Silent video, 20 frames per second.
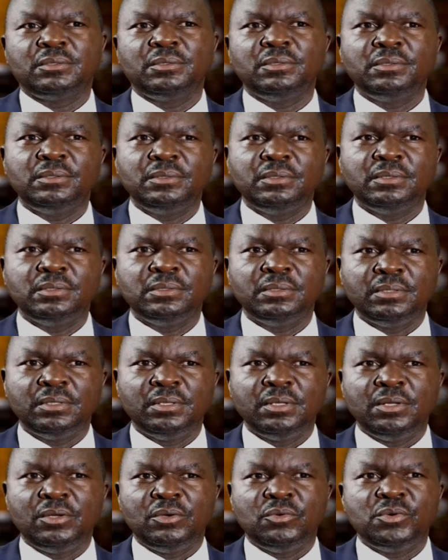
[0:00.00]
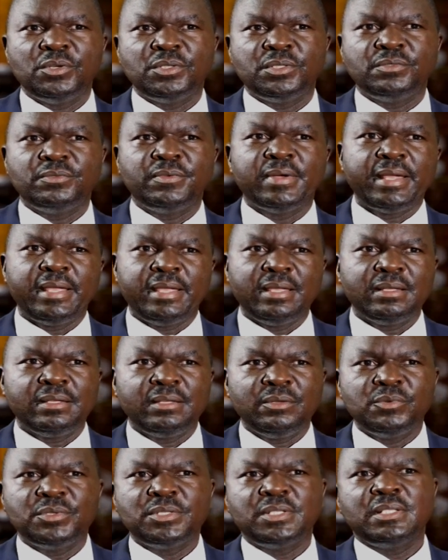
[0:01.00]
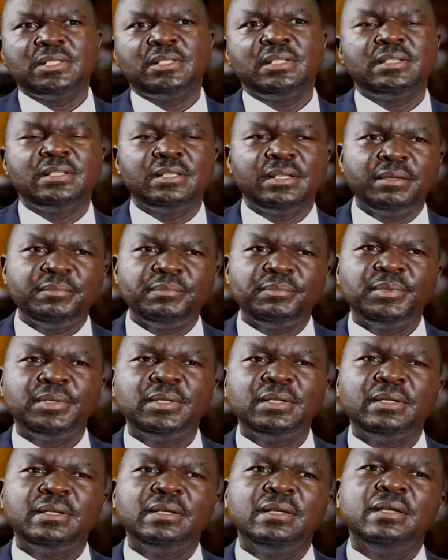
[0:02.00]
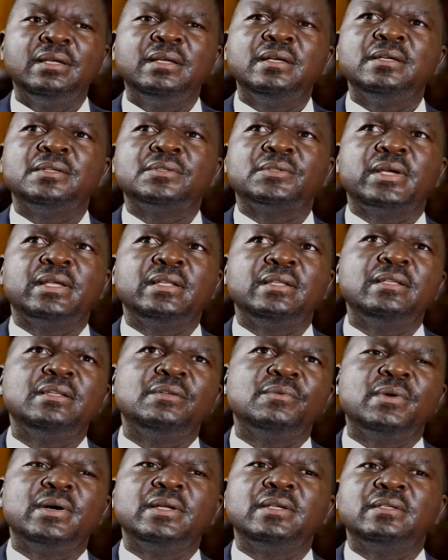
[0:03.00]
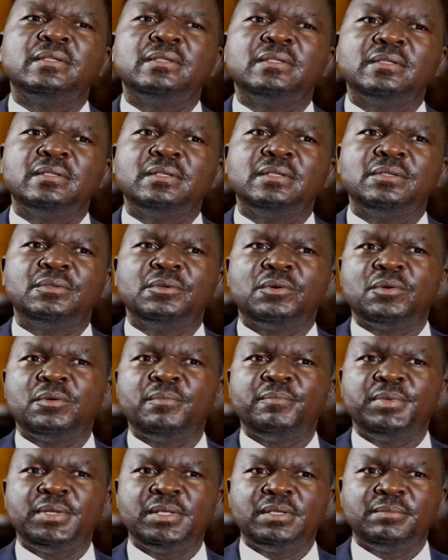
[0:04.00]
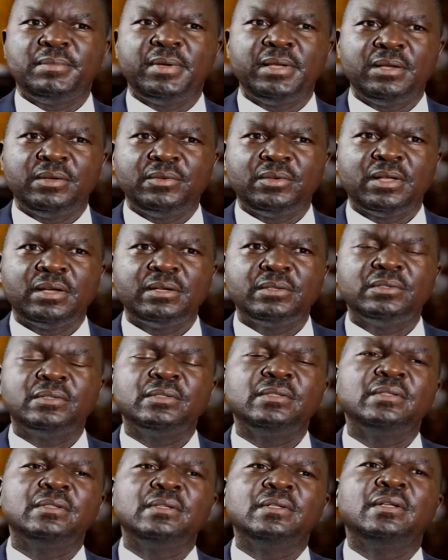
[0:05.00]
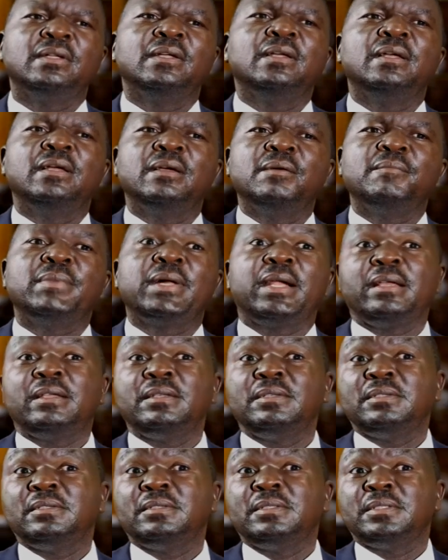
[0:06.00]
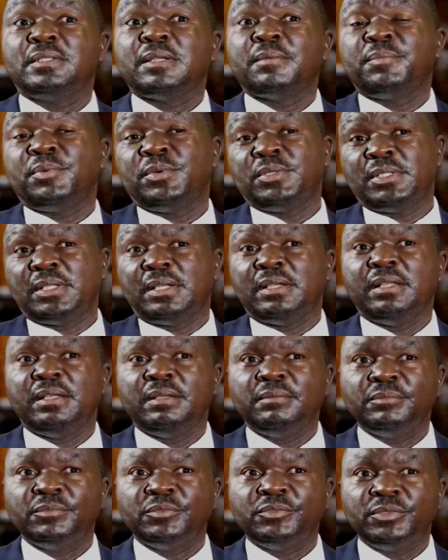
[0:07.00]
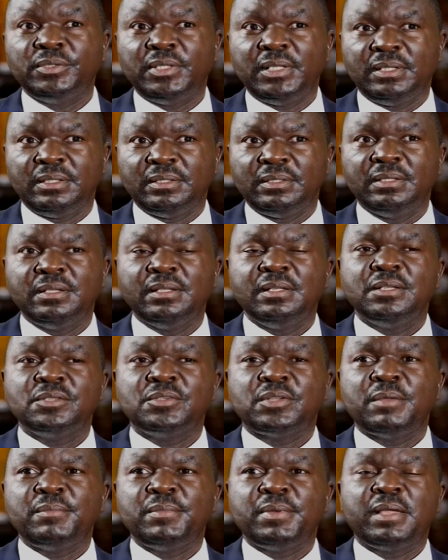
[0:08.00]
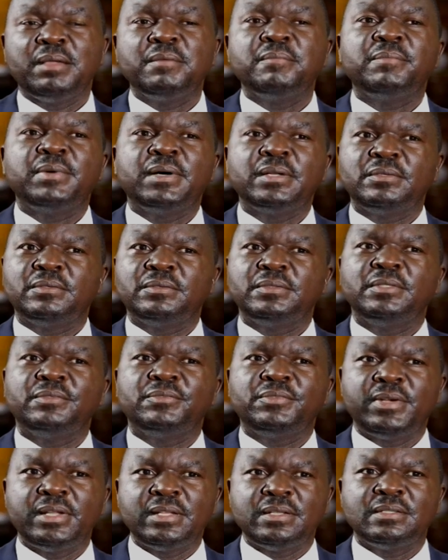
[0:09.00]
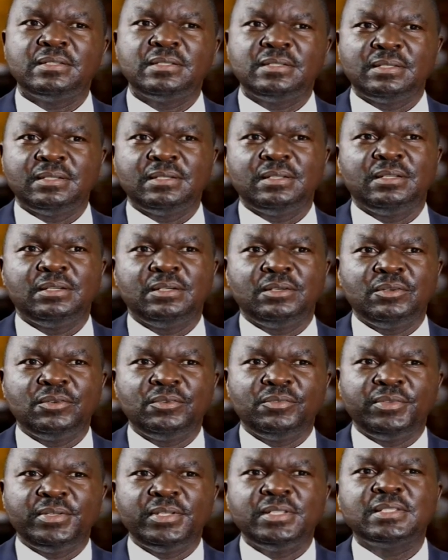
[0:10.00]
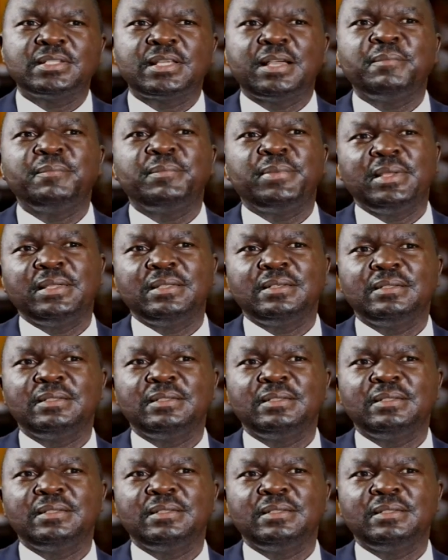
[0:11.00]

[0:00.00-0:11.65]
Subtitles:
Kulundu, was vying, was the sitting MP, so I didn't want to compete my own uncle, but I supported him fully. So I became part of the friends of his campaign.